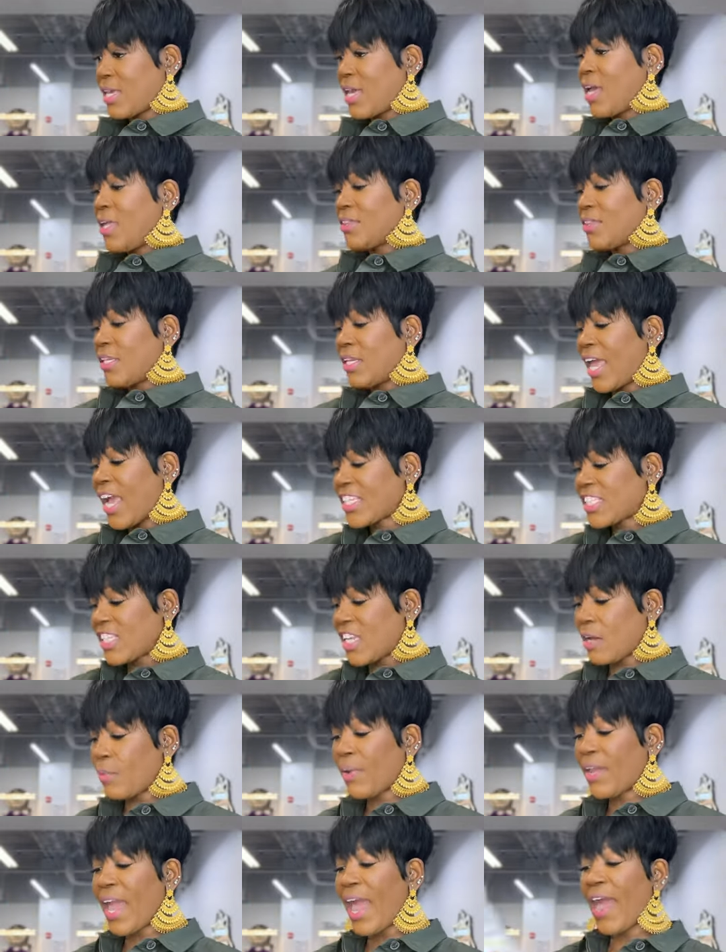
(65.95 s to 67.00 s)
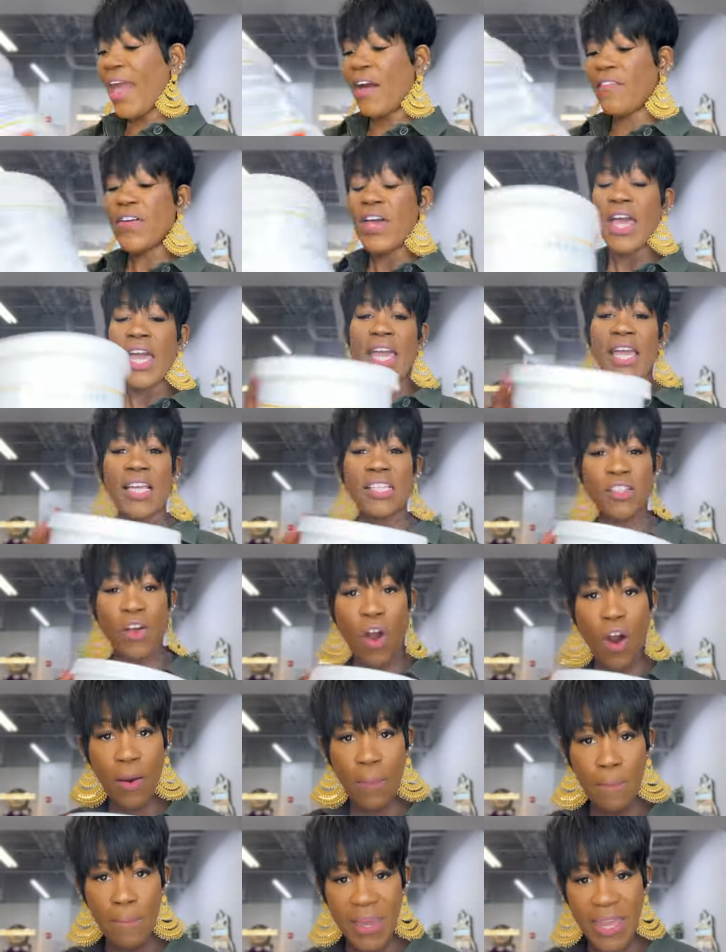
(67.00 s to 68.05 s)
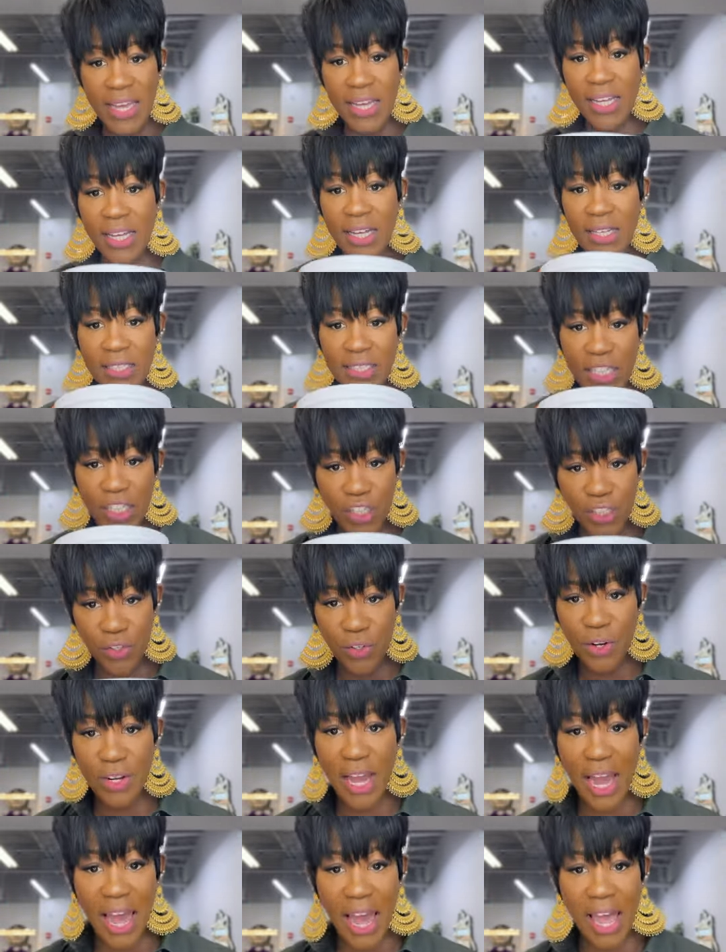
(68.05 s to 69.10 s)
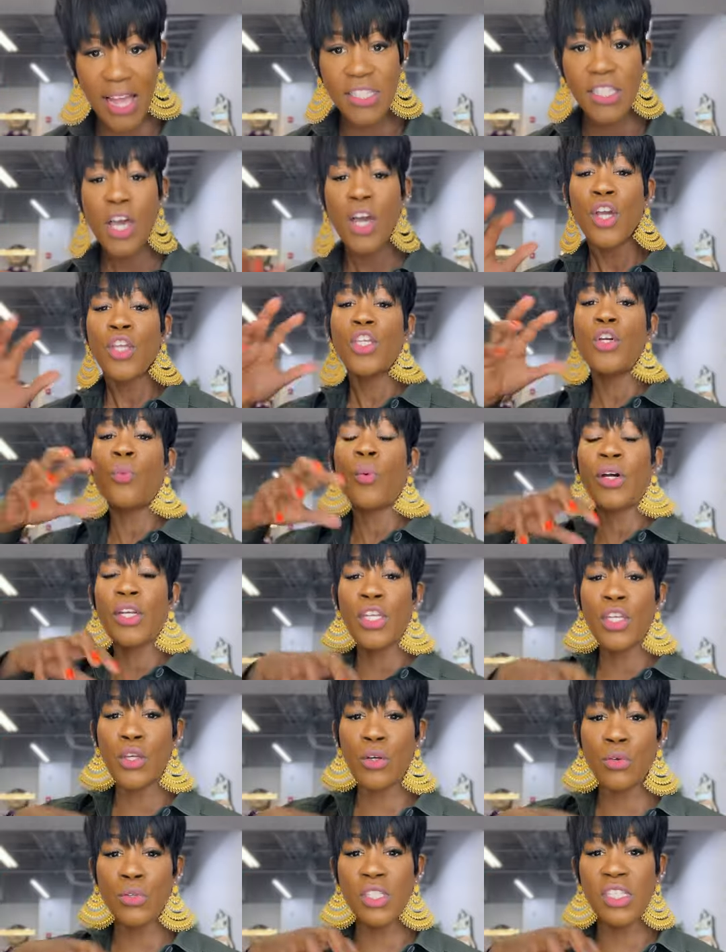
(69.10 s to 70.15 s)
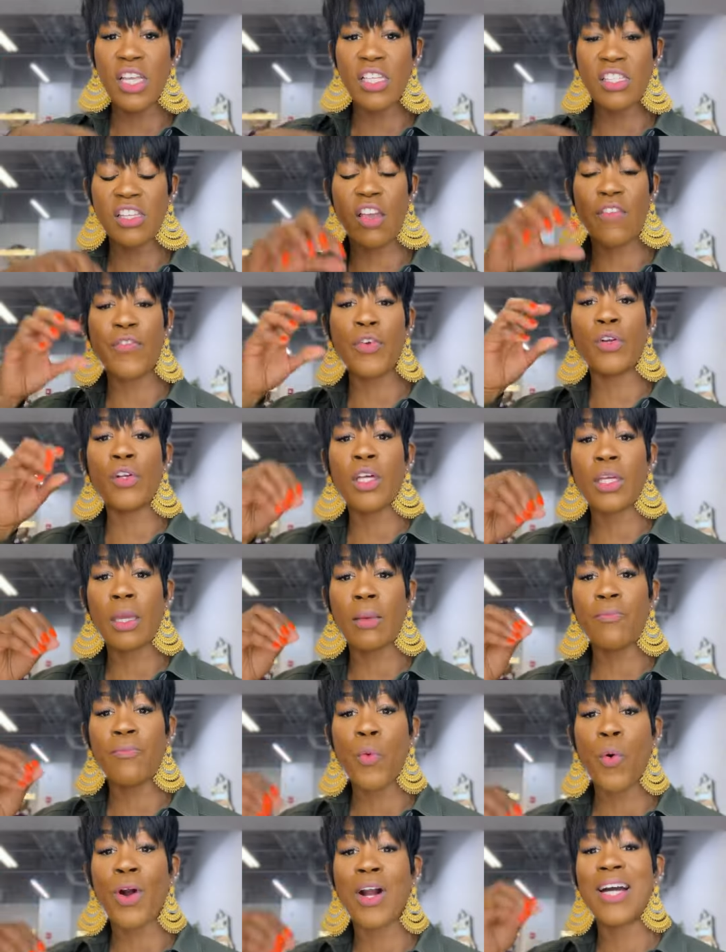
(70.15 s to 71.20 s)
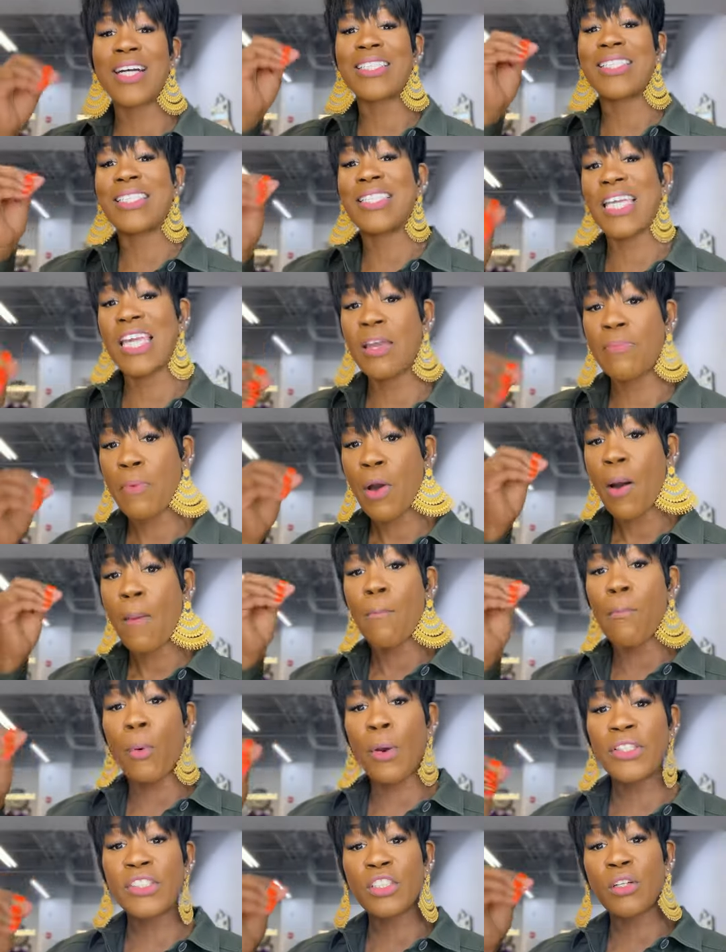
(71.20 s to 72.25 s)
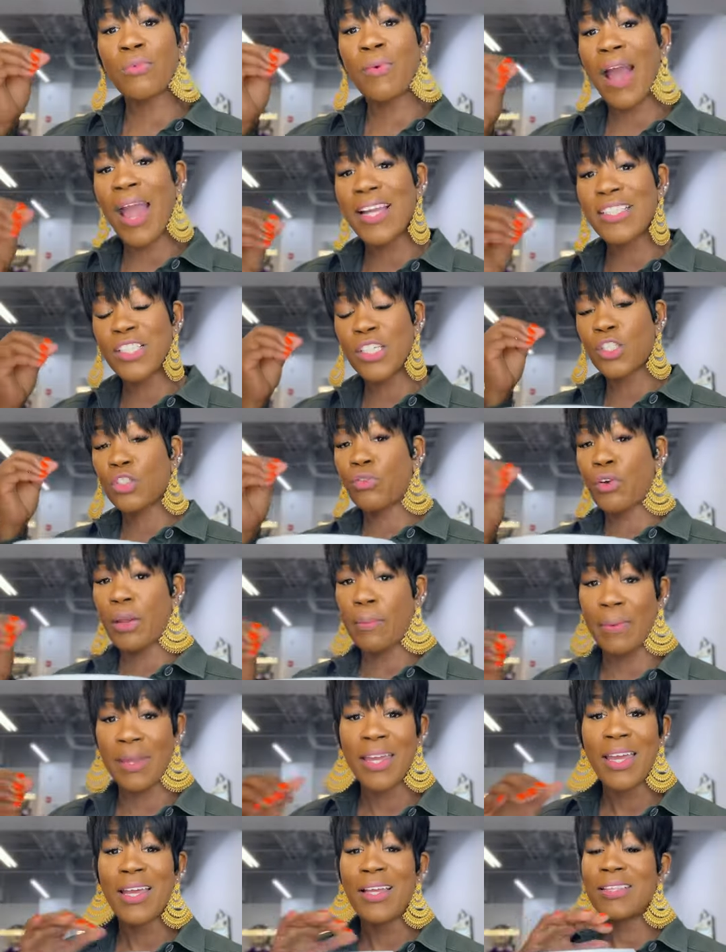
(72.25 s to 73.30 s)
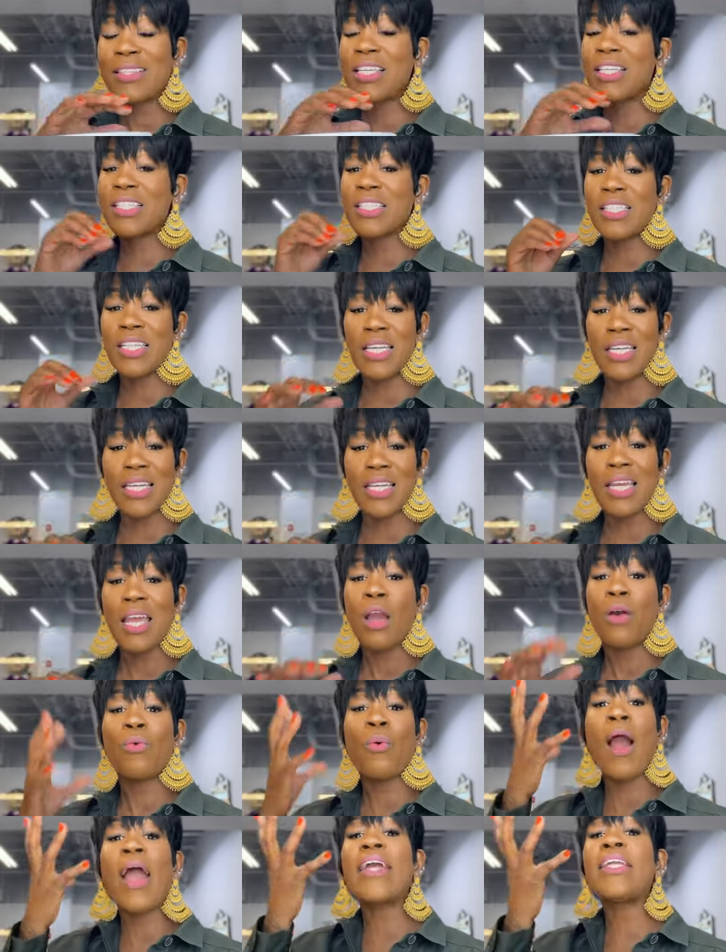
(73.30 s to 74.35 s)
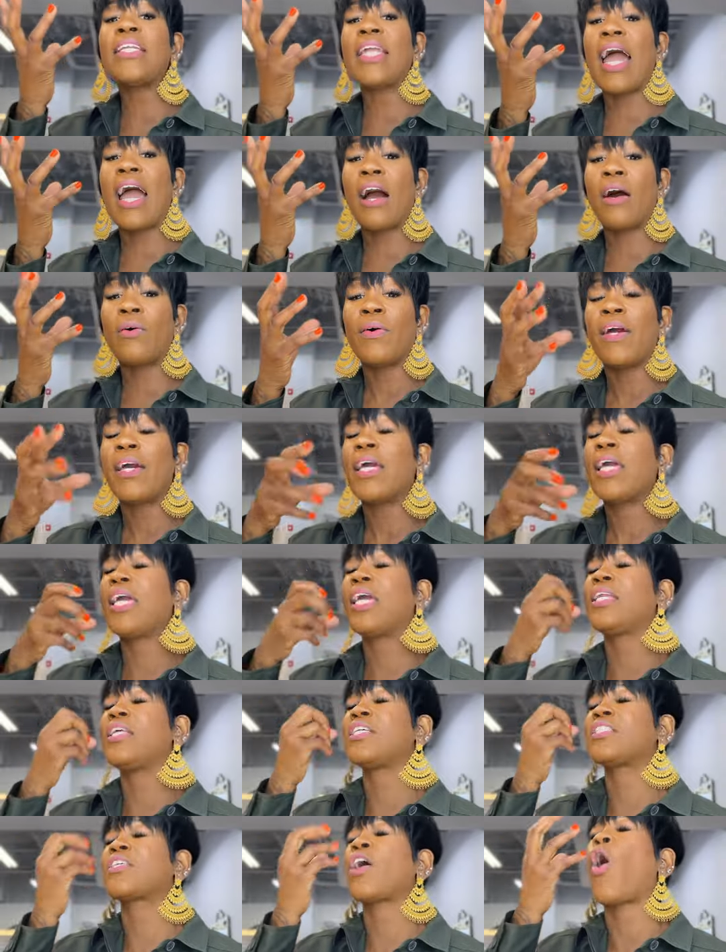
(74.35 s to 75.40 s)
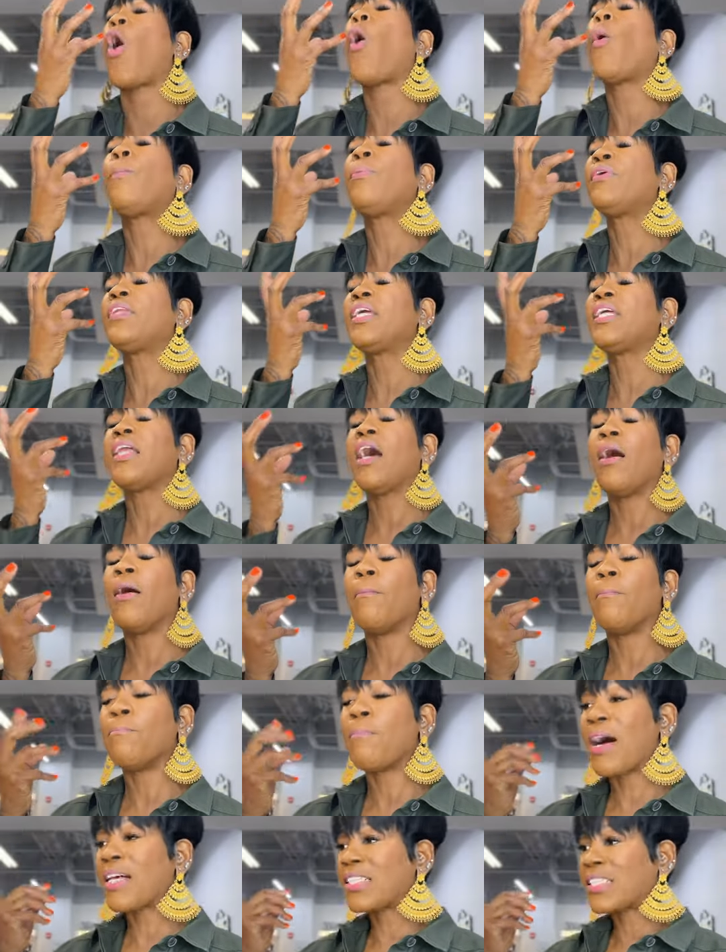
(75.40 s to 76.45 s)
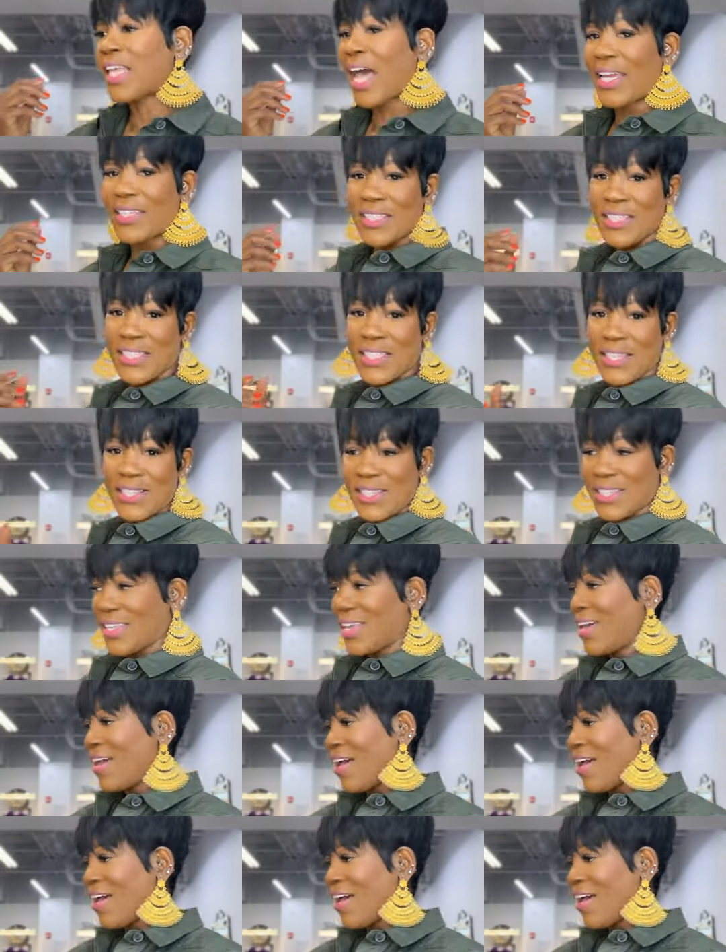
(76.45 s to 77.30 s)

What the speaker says: The next thing we have is our mint conditioner, guys. You want to use this if you're looking for a deep moisturizing treatment. This thing, right now, it is opening up my sinuses.